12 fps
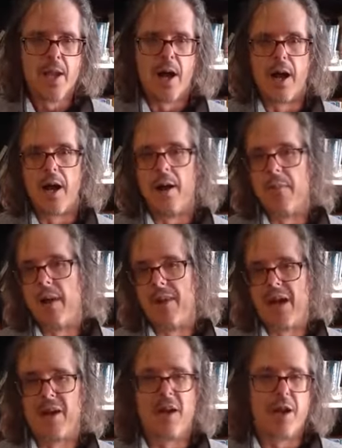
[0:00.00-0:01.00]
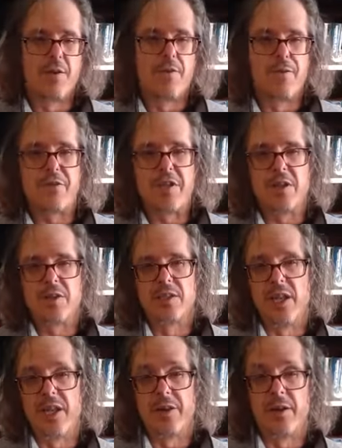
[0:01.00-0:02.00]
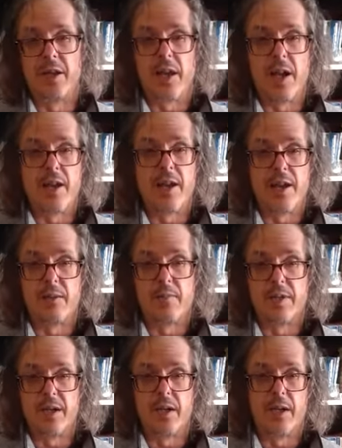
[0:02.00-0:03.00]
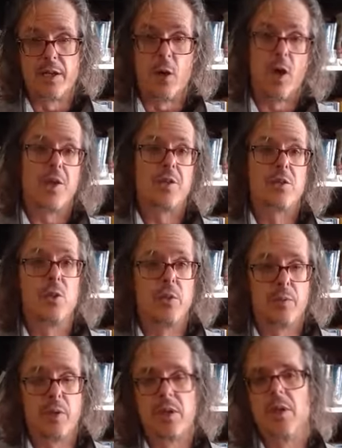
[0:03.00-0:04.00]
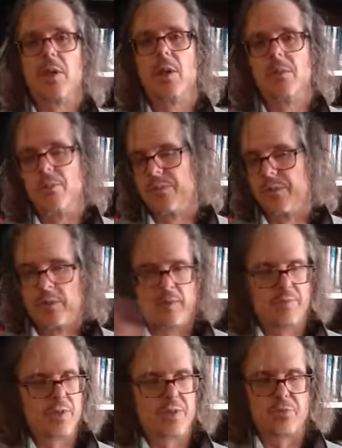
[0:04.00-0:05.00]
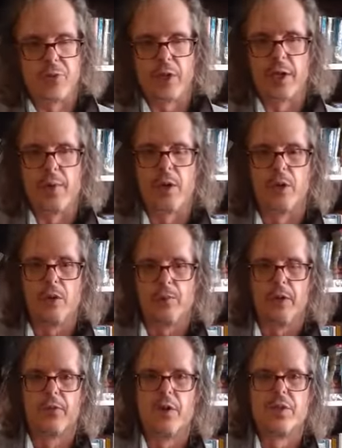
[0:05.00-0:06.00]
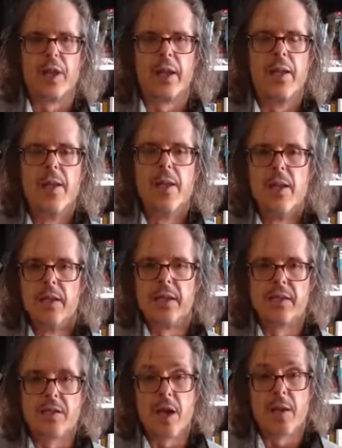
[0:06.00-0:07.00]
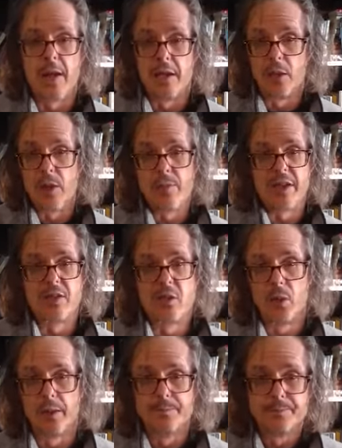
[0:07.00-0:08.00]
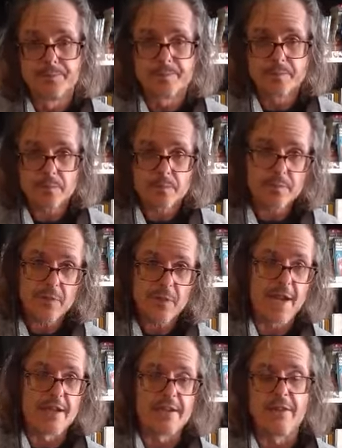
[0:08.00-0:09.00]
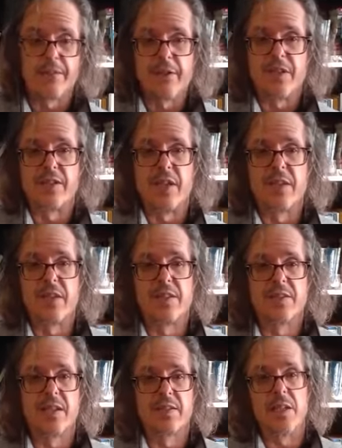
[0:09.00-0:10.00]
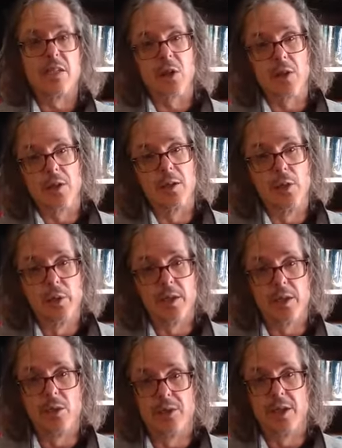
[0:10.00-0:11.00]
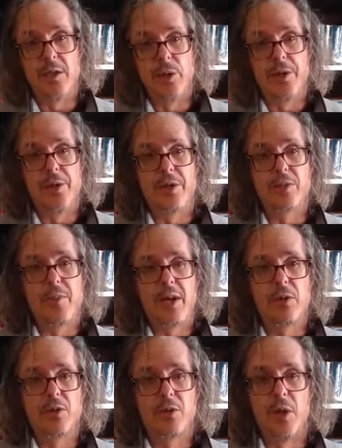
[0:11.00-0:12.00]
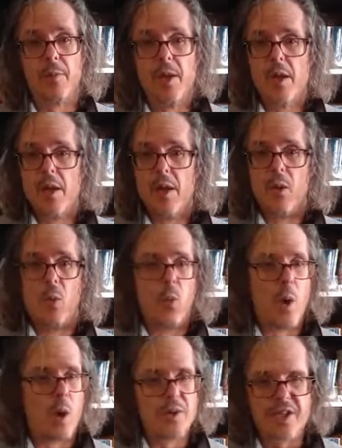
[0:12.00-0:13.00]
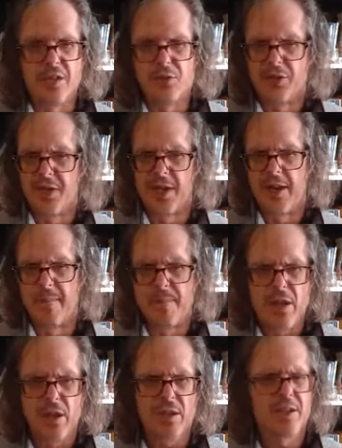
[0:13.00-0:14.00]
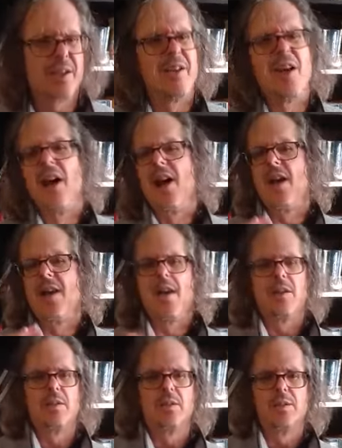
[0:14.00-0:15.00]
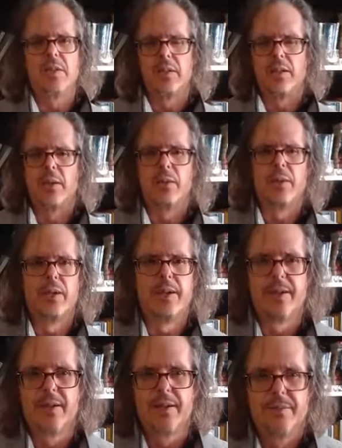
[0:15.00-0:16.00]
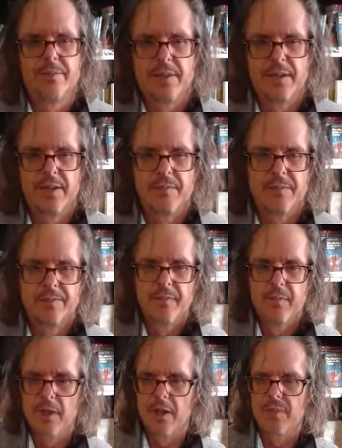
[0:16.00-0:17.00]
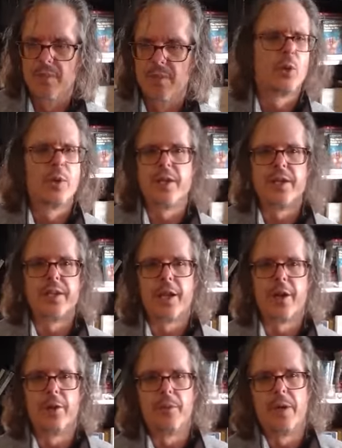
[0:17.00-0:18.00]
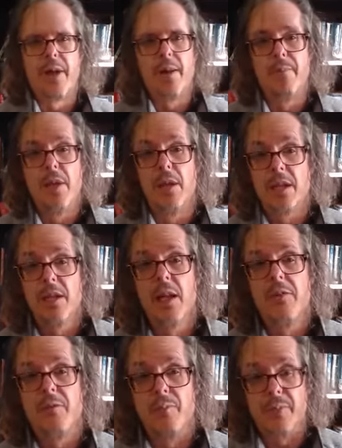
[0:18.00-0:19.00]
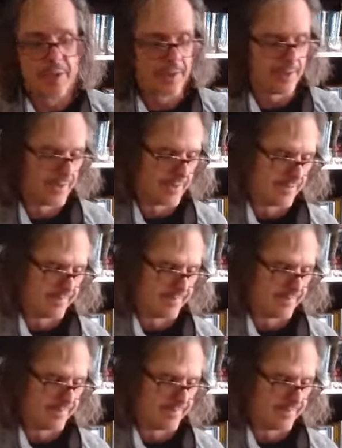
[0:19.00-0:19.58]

um, about 150 years later, a guy named uh, Johannes Gutenberg, you know, let's forget about Gutenberg for a sec. Let's talk about Louis Pasteur, 1850s, 1860s. Started Lewin, using Leeuwenhoek's microscope. What was he interested in? Milk? Nah, no. You know, uh, um, Pasteur didn't care about milk. He loved beer.